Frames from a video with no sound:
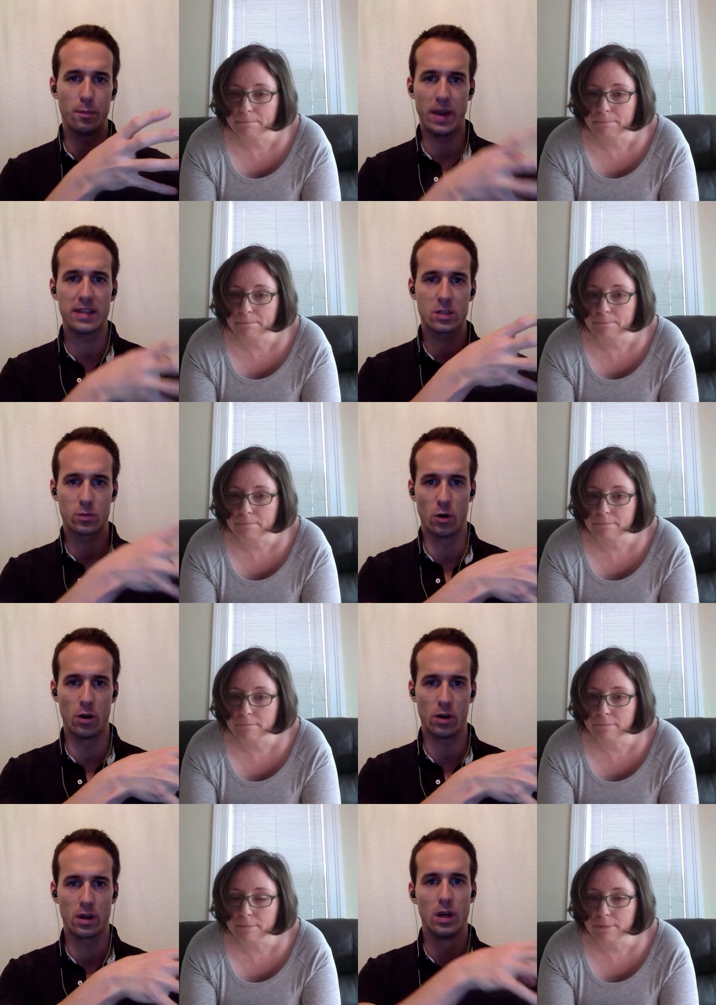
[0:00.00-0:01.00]
Speaker 1: based
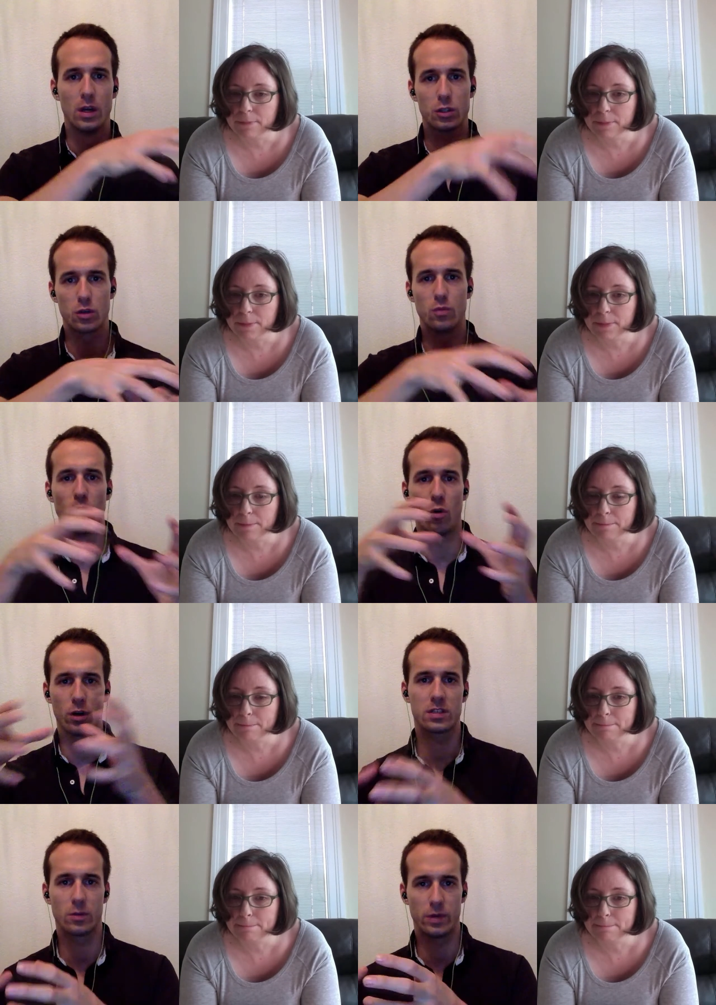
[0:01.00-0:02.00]
work
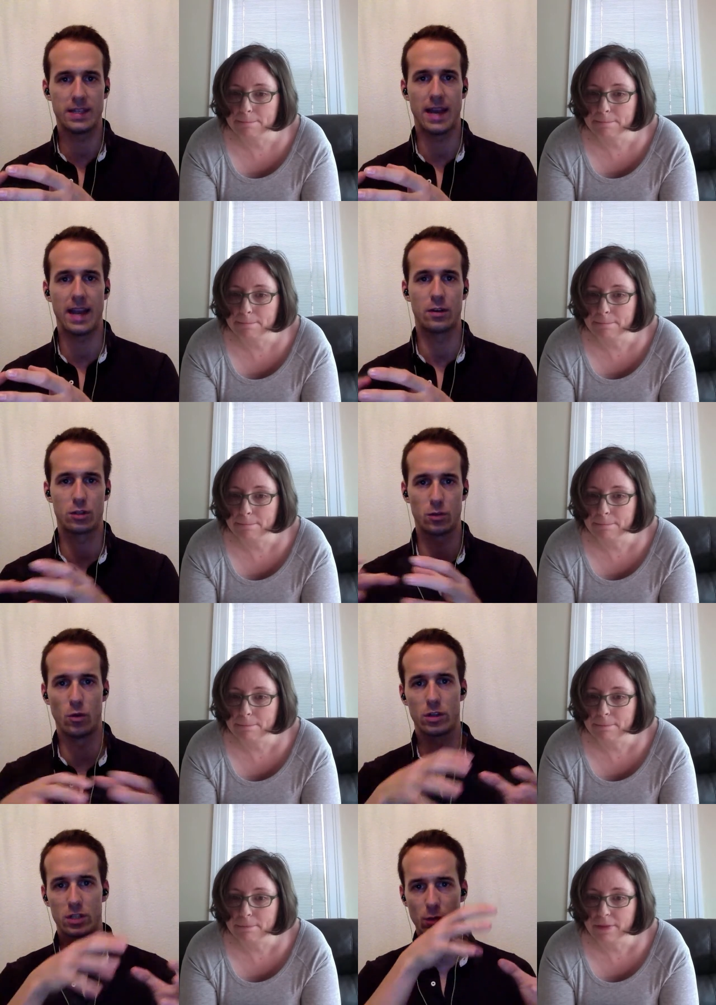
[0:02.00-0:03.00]
towards the retainer,
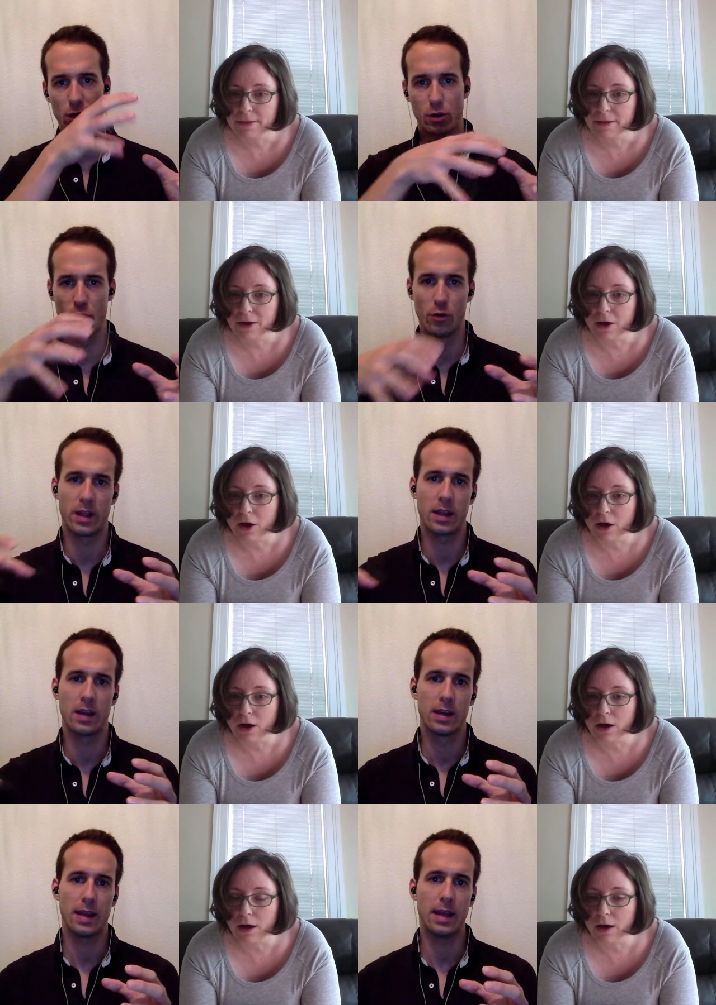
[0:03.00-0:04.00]
towards the recurring
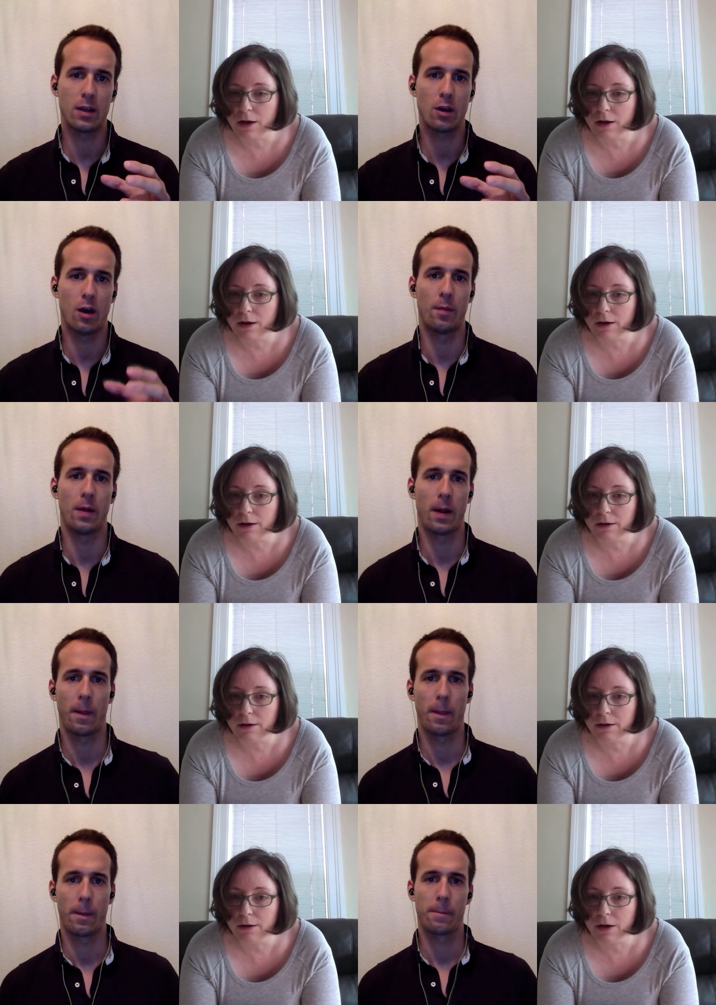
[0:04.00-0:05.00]
income?
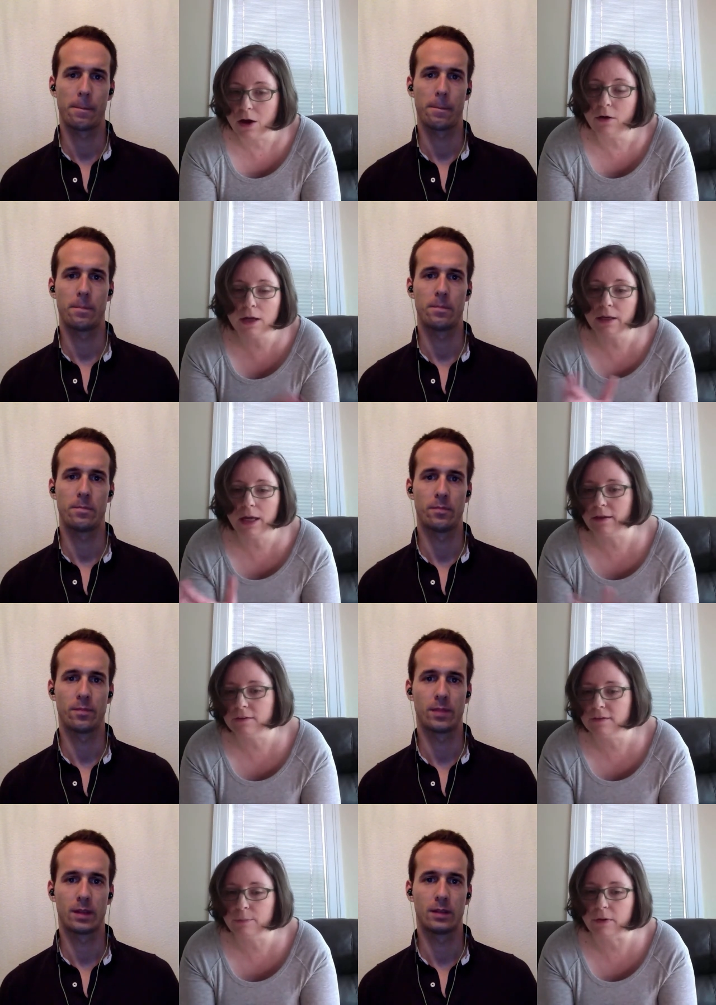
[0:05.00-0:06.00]
Speaker 2: Okay, yeah,
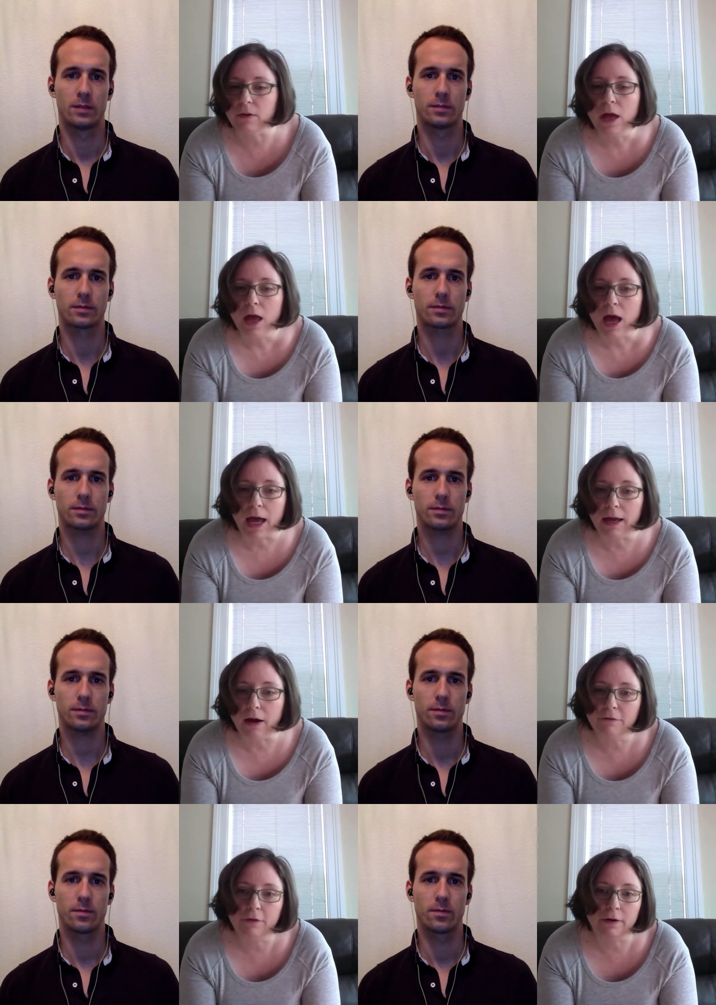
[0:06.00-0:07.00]
that's simple. I
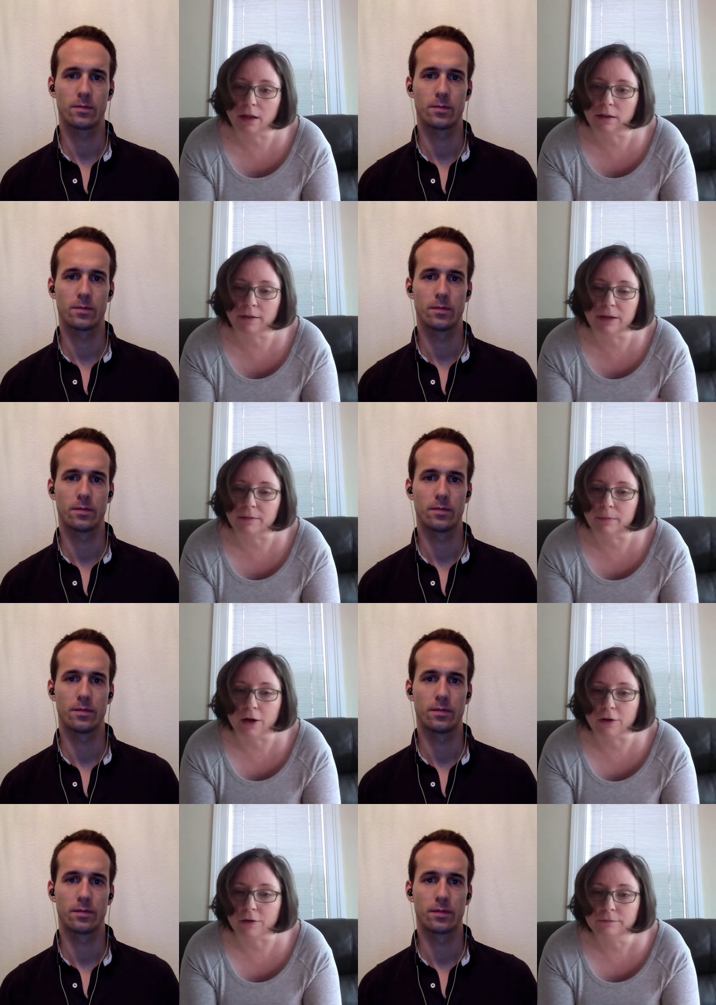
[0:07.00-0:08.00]
offer an unlimited
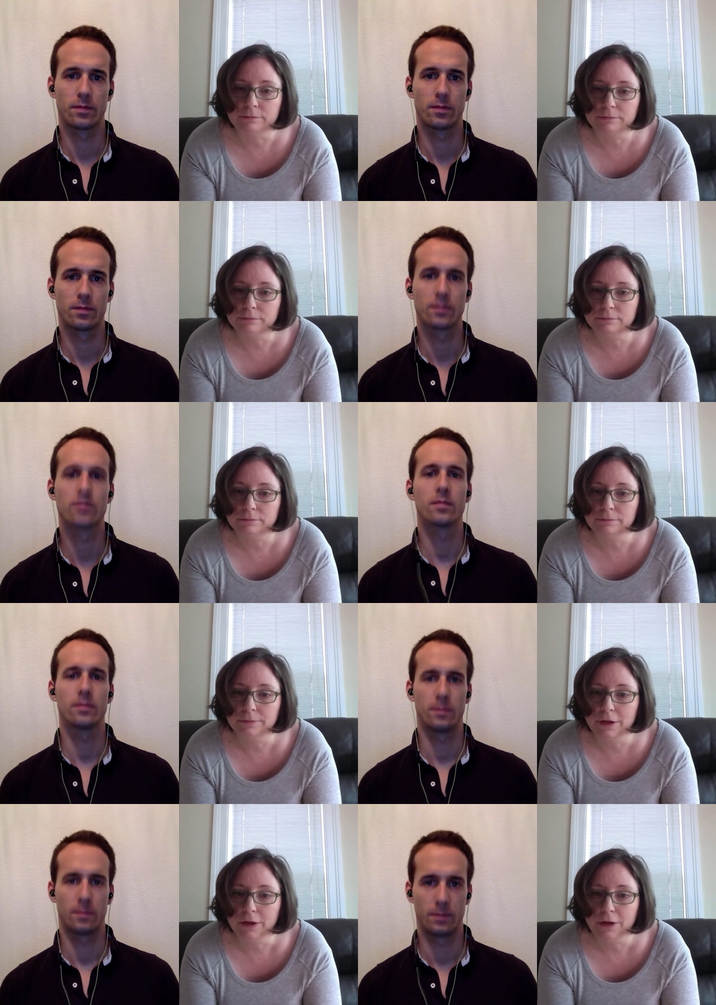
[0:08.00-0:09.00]
model. Mm-hmm.
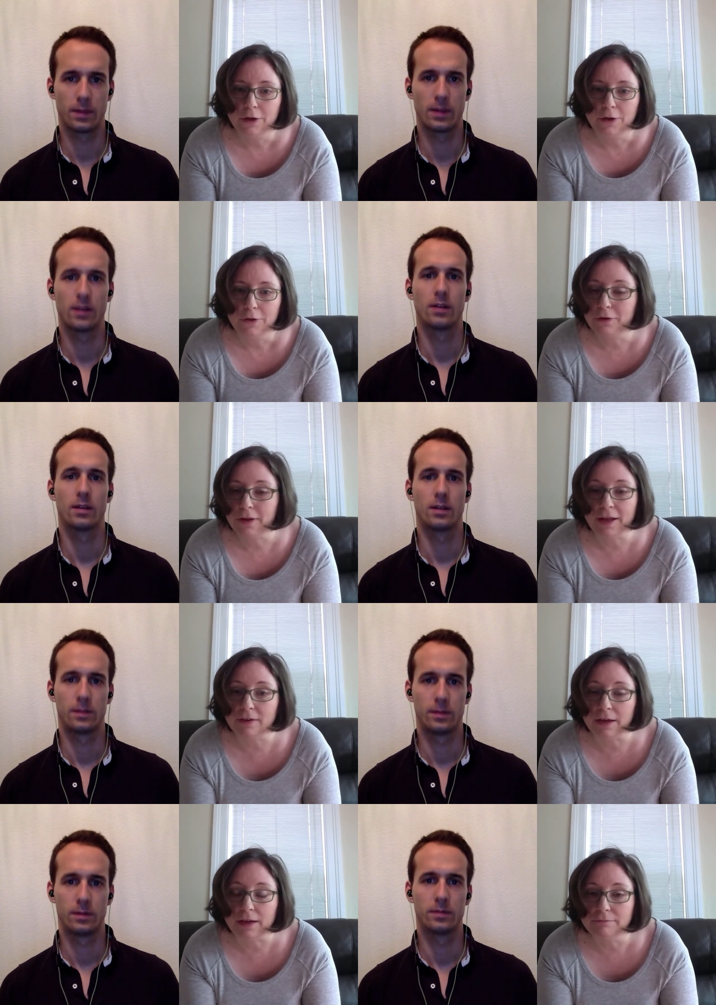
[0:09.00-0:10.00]
So that's
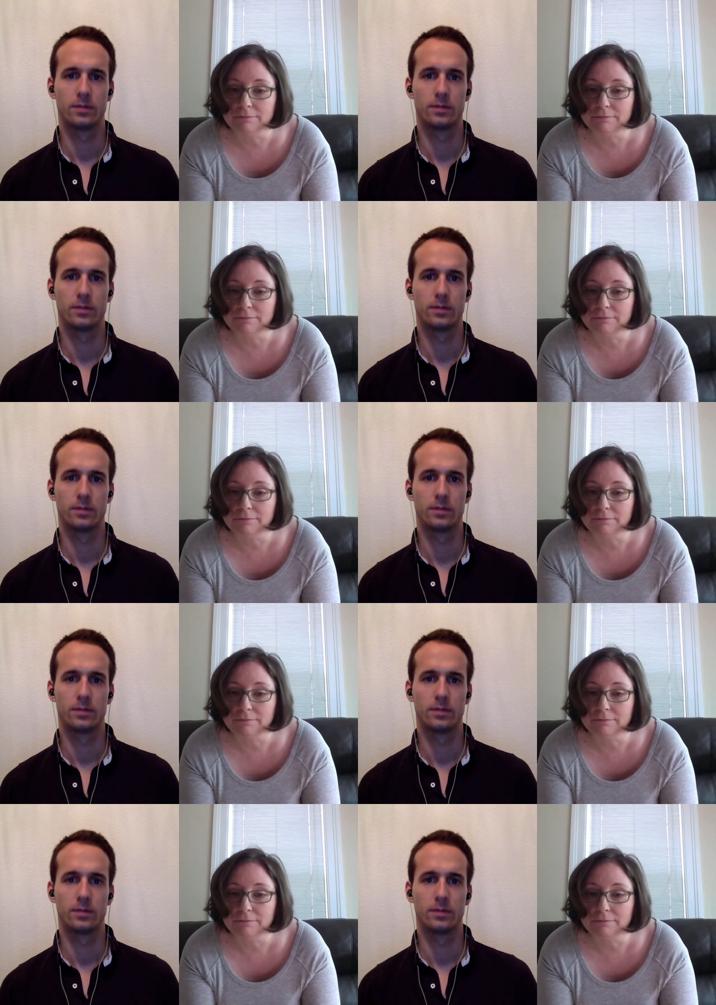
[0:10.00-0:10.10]
it.